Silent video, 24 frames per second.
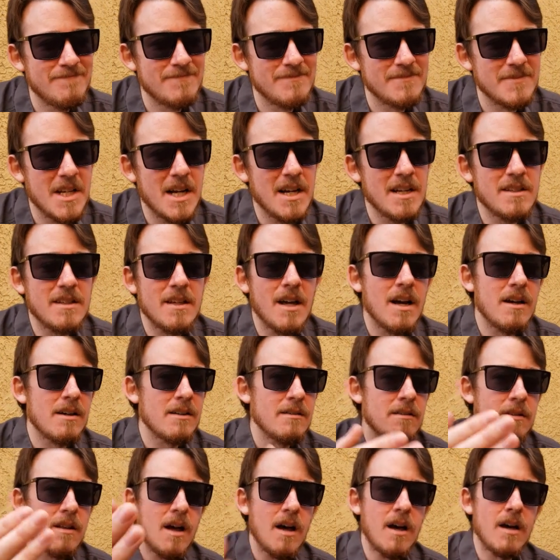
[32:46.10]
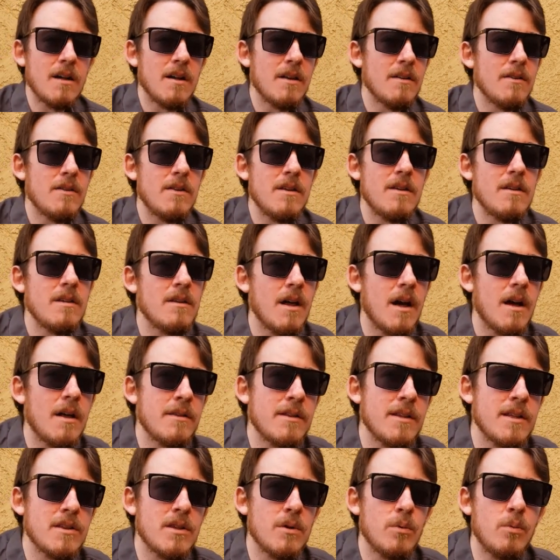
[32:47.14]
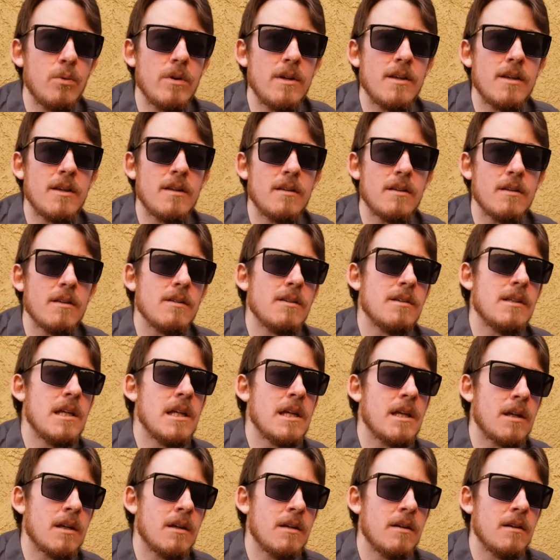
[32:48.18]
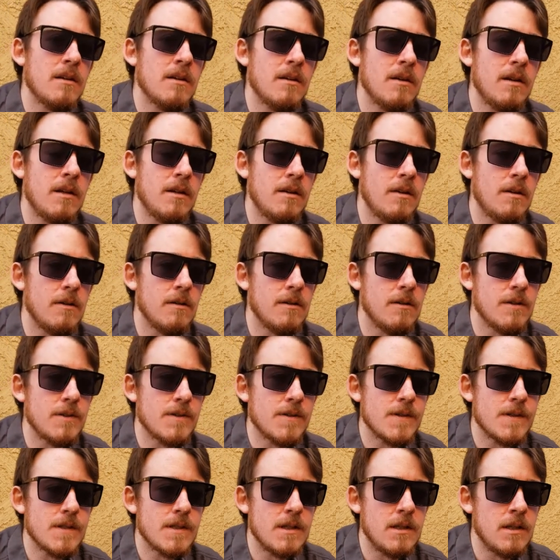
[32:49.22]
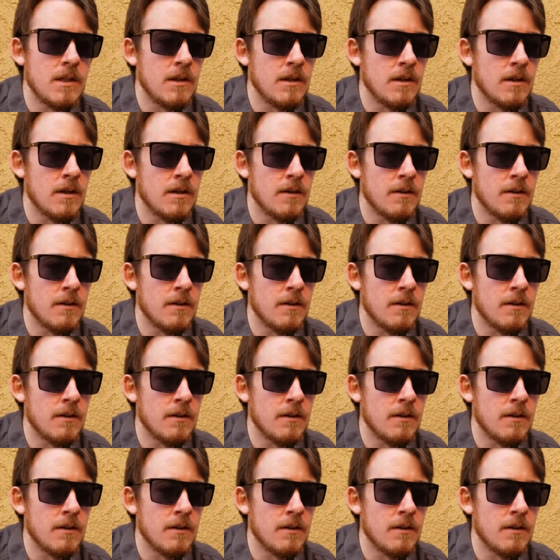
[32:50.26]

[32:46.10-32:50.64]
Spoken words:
I think the weak link here is the